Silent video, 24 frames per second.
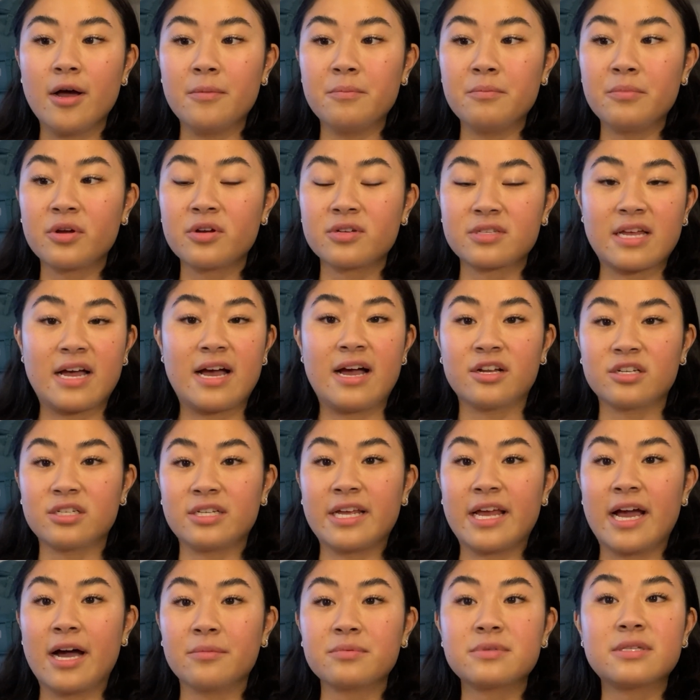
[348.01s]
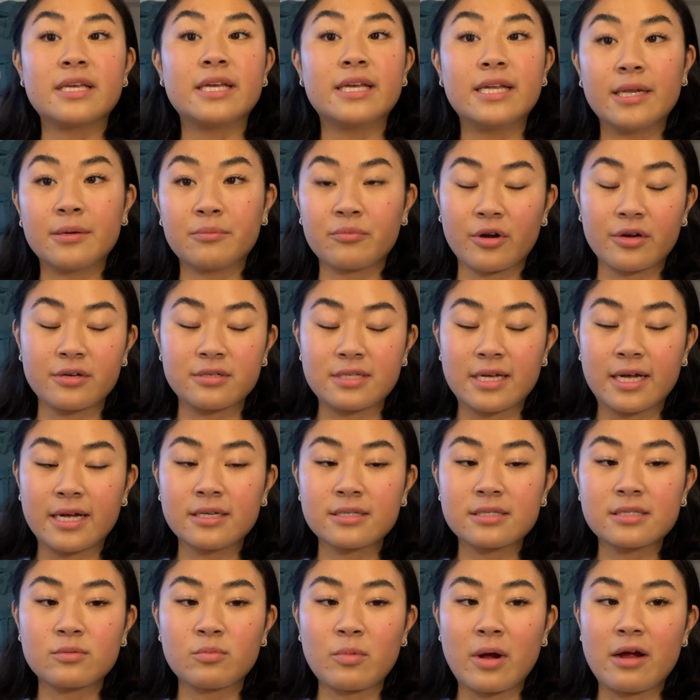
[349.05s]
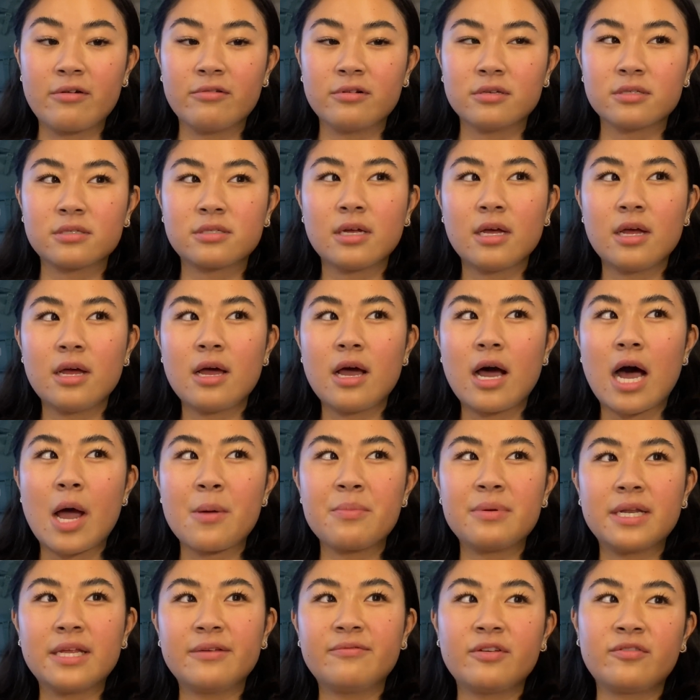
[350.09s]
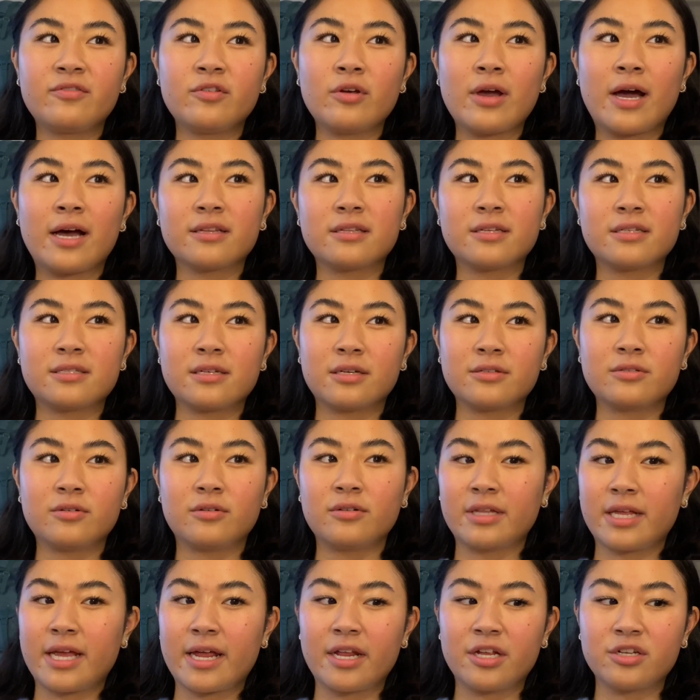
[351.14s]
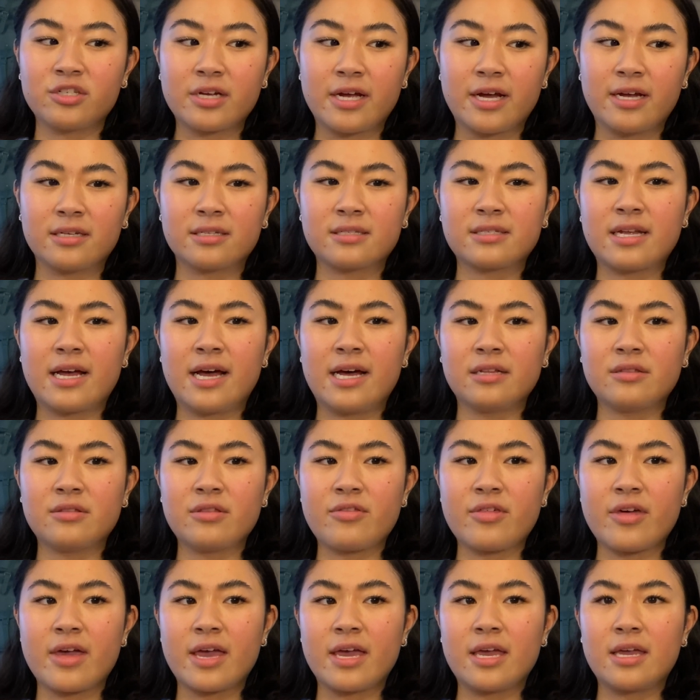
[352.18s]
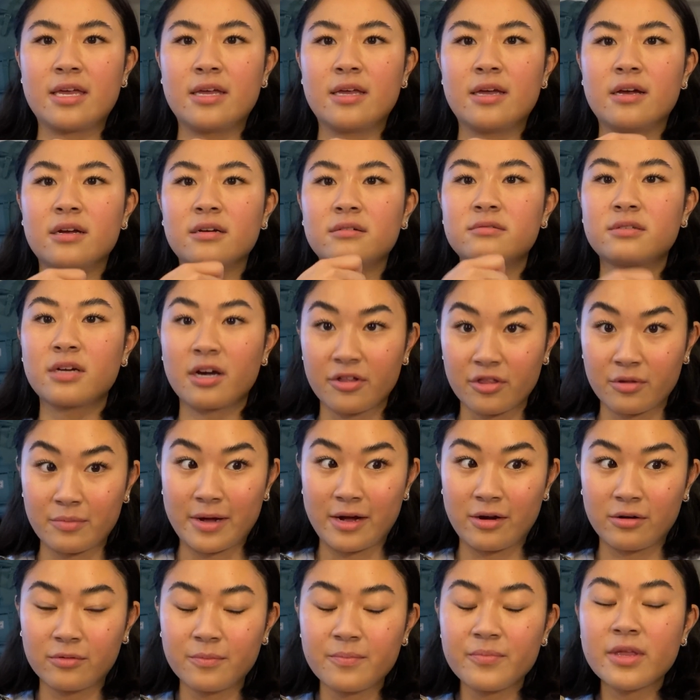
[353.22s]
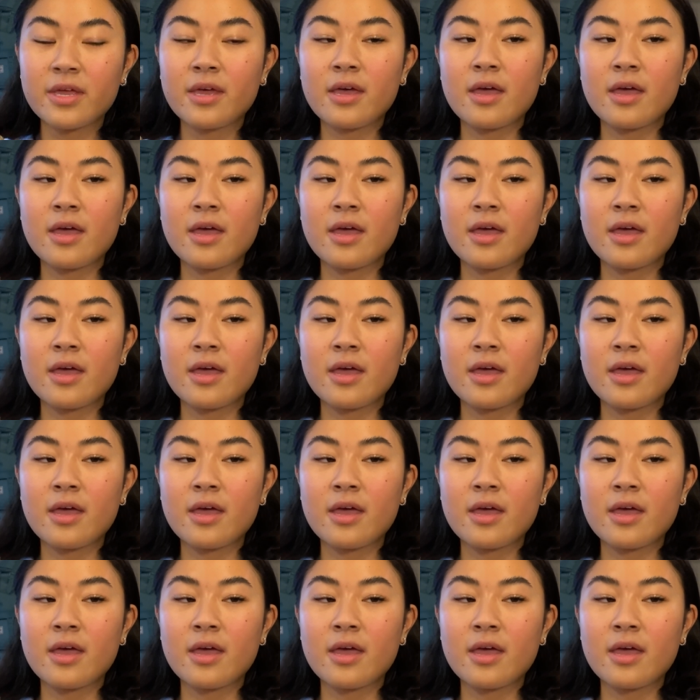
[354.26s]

because that actually helps the healing process, whereas I believe if you had it done on the NHS and they cut them out,